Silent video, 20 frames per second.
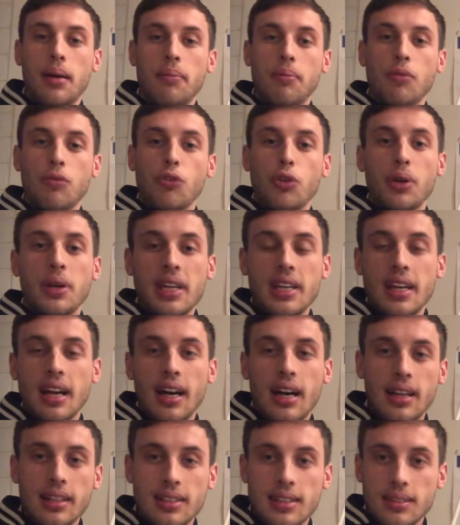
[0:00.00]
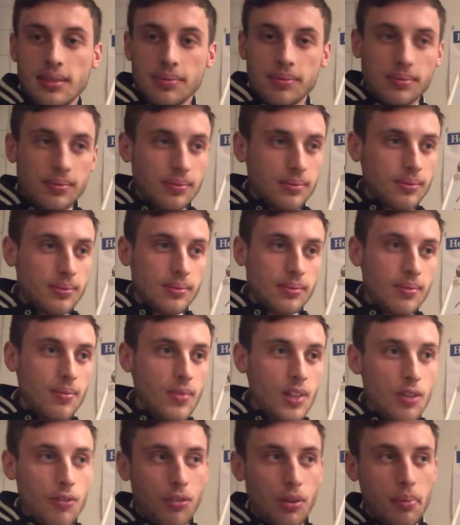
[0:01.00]
rookie cards
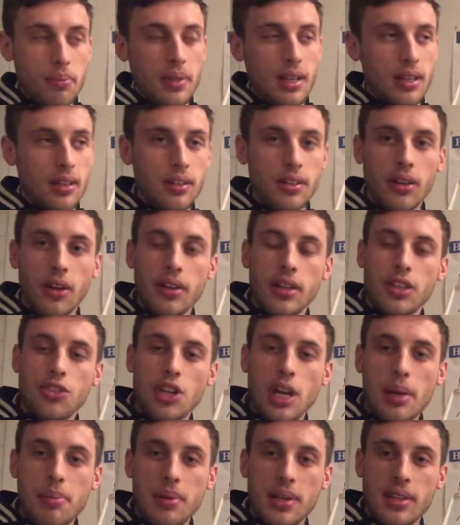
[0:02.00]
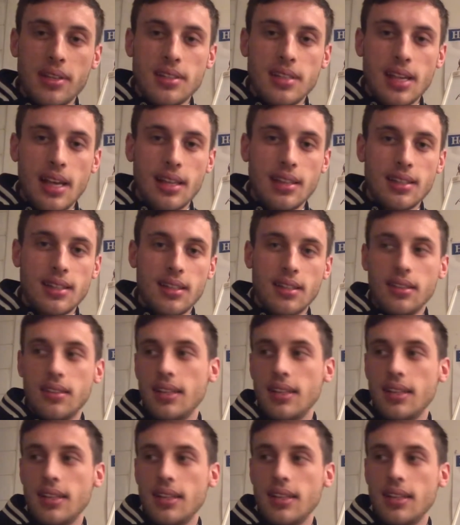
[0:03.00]
from the champion sets.